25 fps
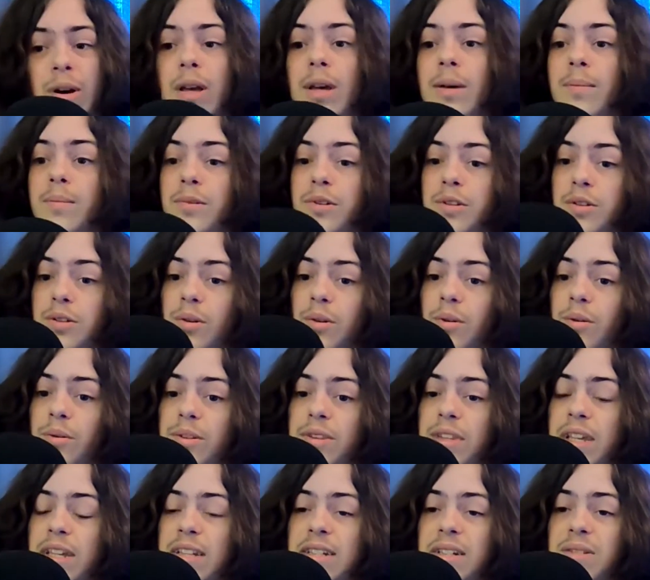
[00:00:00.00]
But you know what they
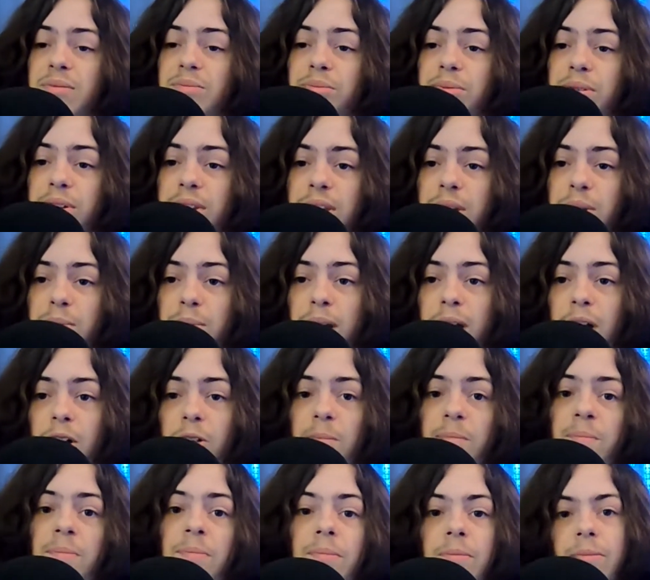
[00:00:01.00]
did really well?
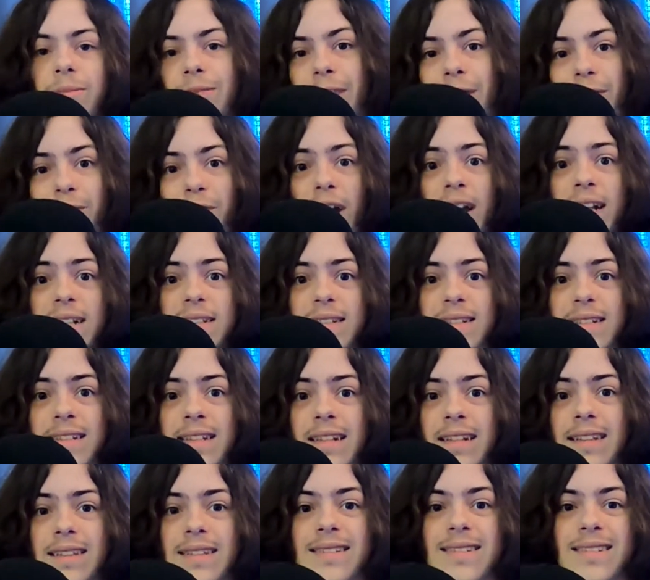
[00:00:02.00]
The fight
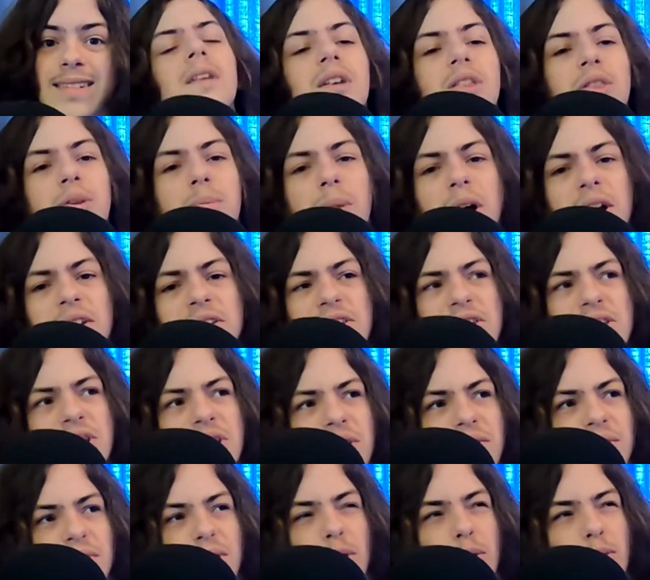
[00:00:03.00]
scenes. The Monster
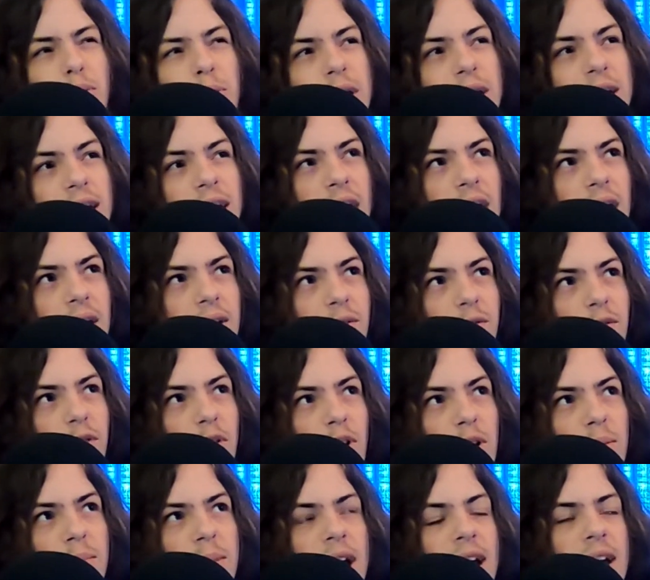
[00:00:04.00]
of the Week
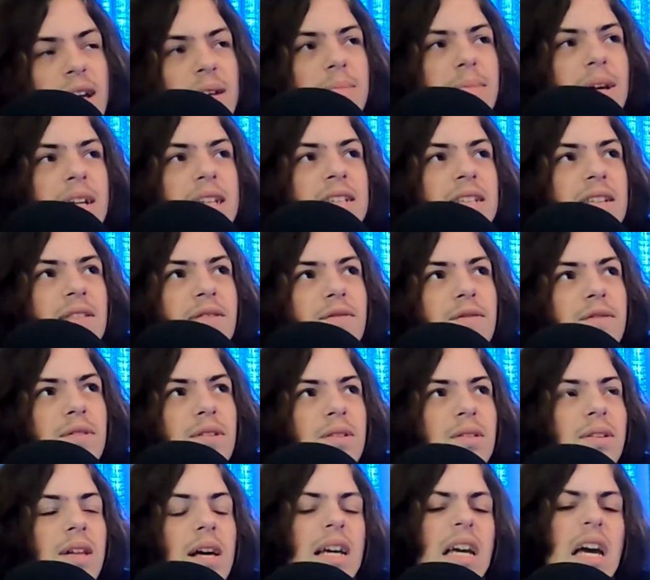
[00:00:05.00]
format makes it feel
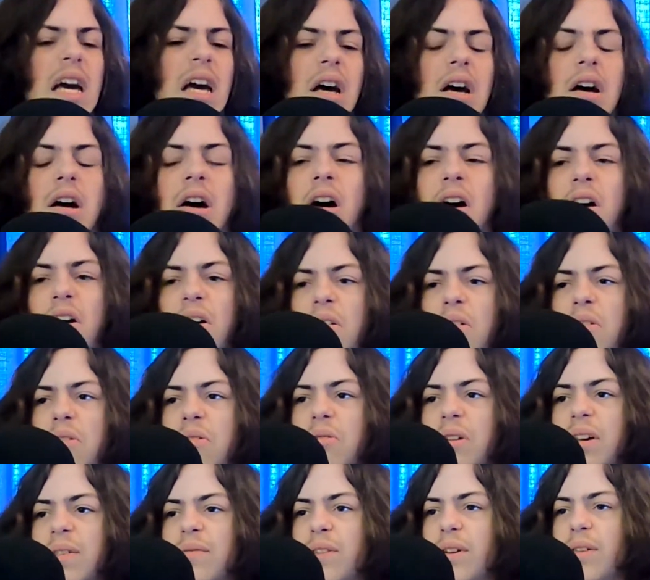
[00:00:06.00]
like, oh,
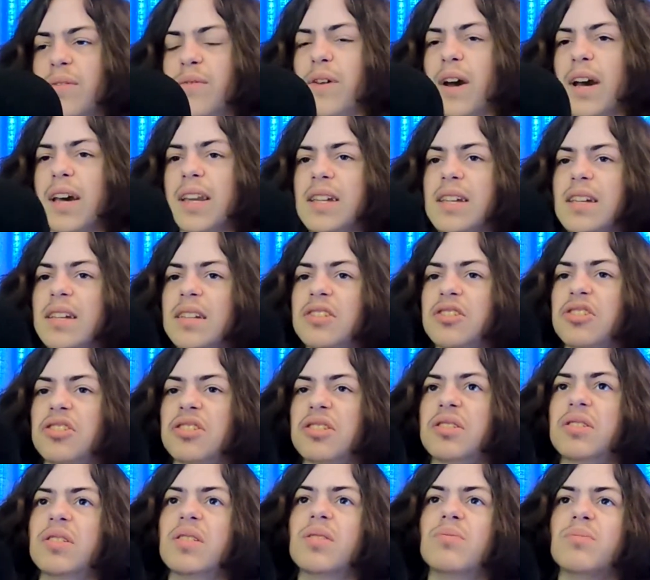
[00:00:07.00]
if they're fighting just
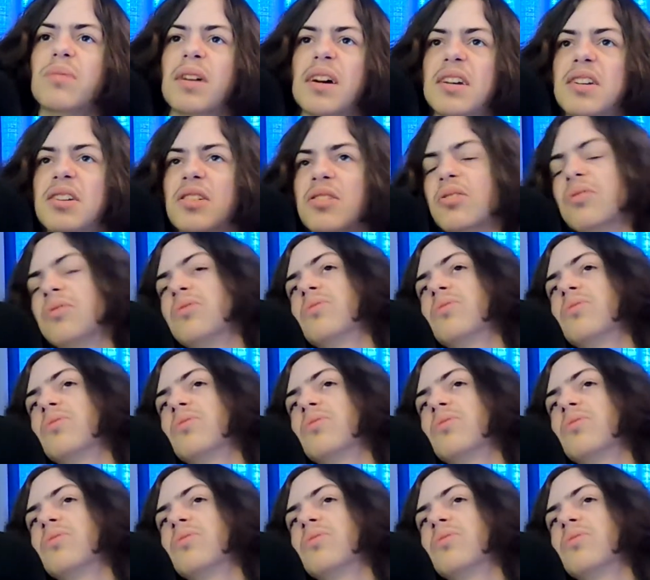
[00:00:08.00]
a regular